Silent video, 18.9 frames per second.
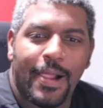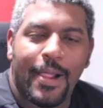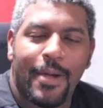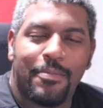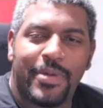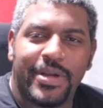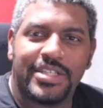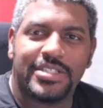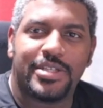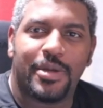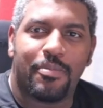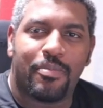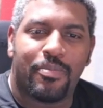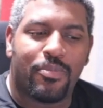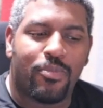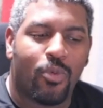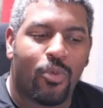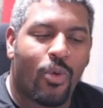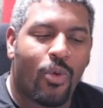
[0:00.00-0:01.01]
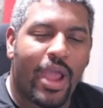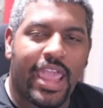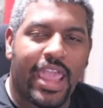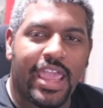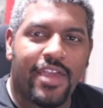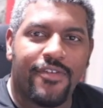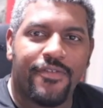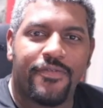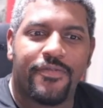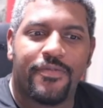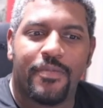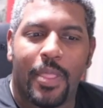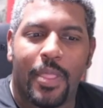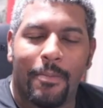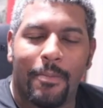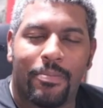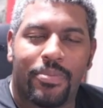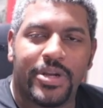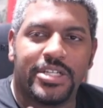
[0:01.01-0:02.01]
But it's a wave
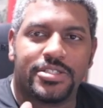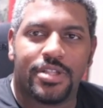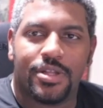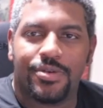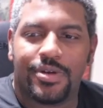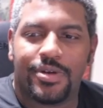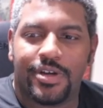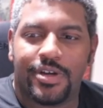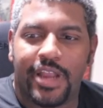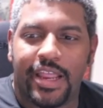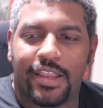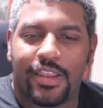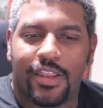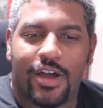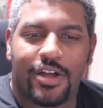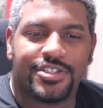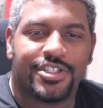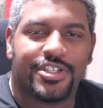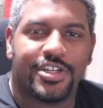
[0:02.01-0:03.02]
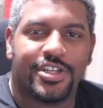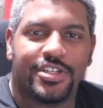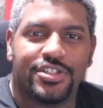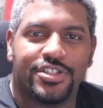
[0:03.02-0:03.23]
breach load grenade launcher,